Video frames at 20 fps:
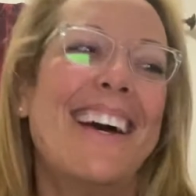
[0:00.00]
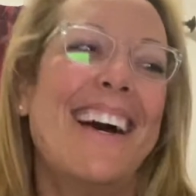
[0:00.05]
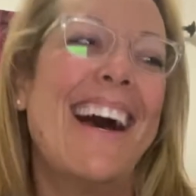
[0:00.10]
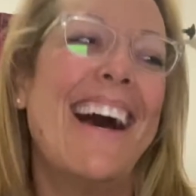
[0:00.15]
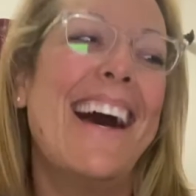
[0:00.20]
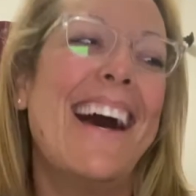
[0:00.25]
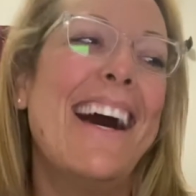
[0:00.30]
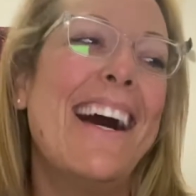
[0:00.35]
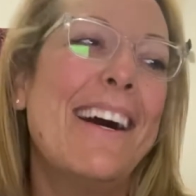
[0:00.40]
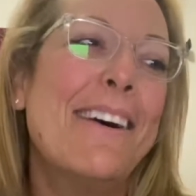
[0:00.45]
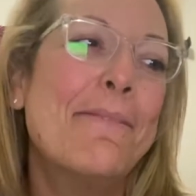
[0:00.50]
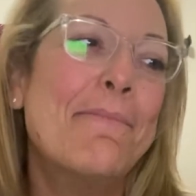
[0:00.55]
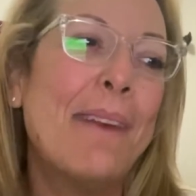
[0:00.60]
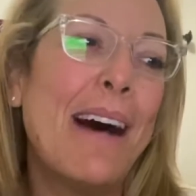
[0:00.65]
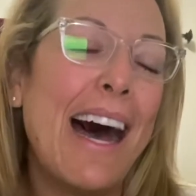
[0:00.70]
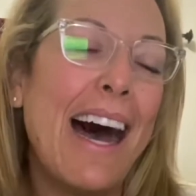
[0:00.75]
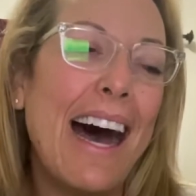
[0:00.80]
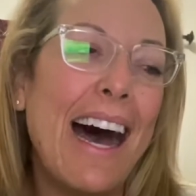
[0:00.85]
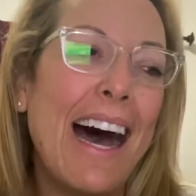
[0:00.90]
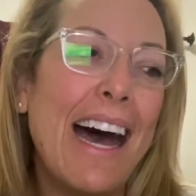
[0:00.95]

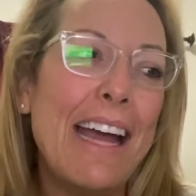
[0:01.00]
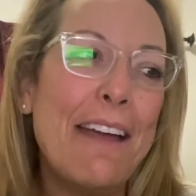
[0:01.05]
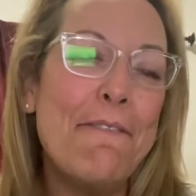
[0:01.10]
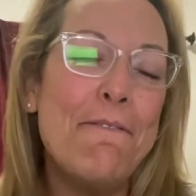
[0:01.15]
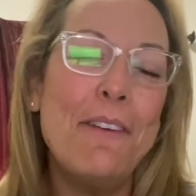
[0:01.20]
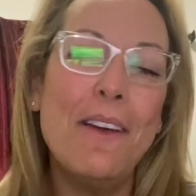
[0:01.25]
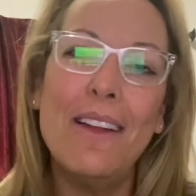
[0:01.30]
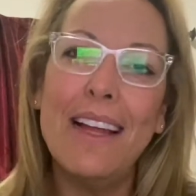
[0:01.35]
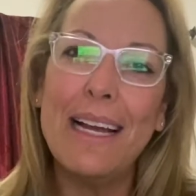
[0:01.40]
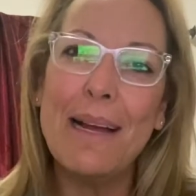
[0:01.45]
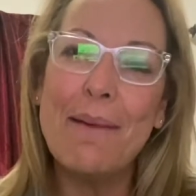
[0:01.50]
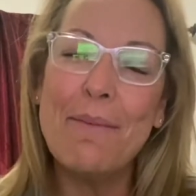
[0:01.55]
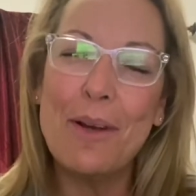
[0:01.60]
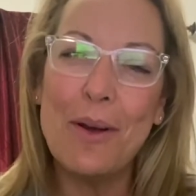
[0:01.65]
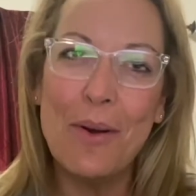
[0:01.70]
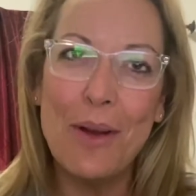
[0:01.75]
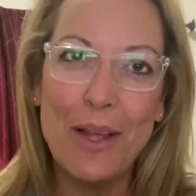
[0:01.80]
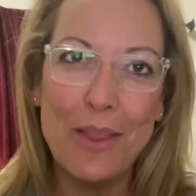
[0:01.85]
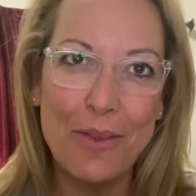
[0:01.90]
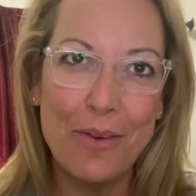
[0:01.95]
I feel like I'm
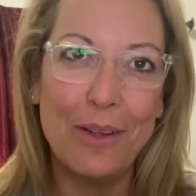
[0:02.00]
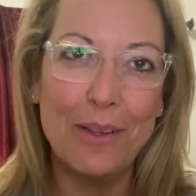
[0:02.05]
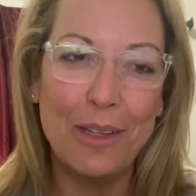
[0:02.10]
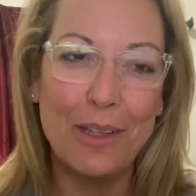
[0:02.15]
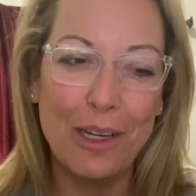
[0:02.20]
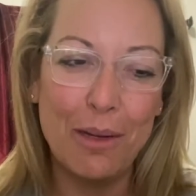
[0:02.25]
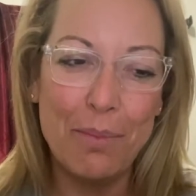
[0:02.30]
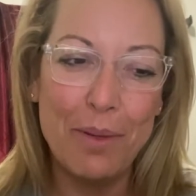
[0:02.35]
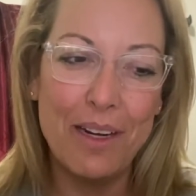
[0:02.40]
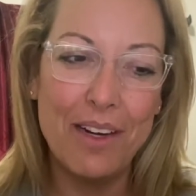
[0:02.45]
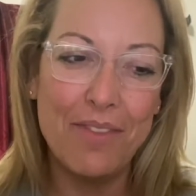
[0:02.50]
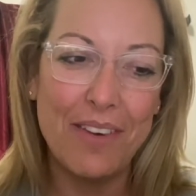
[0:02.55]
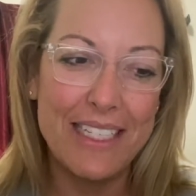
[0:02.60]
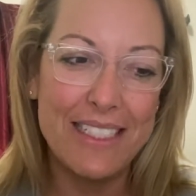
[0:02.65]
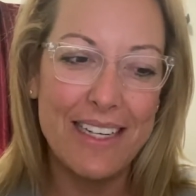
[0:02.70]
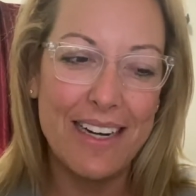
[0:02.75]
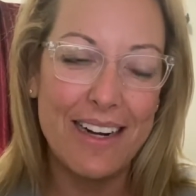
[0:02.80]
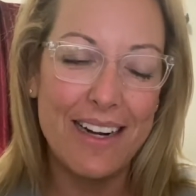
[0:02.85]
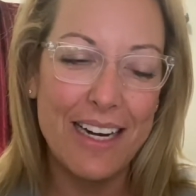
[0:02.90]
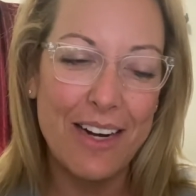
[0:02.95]
going through a little bit of
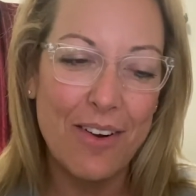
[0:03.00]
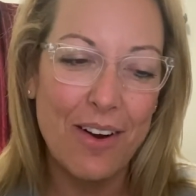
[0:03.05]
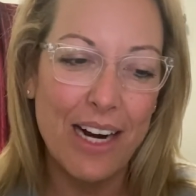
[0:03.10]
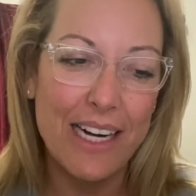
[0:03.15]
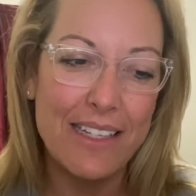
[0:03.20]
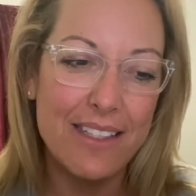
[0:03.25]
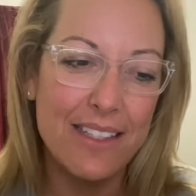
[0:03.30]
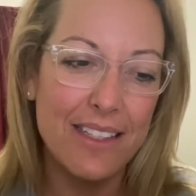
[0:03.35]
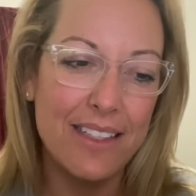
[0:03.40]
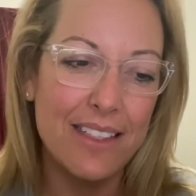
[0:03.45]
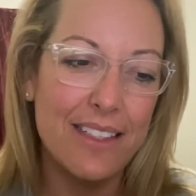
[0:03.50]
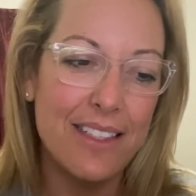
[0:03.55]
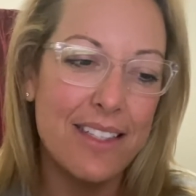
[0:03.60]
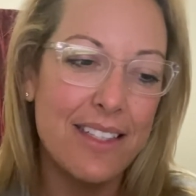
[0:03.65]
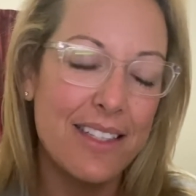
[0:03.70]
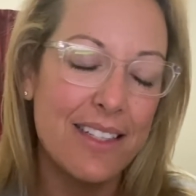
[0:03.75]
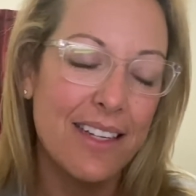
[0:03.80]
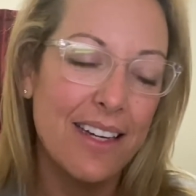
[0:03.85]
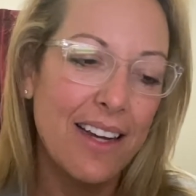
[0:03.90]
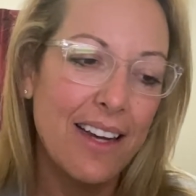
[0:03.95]
identity
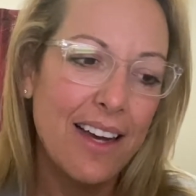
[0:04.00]
crisis.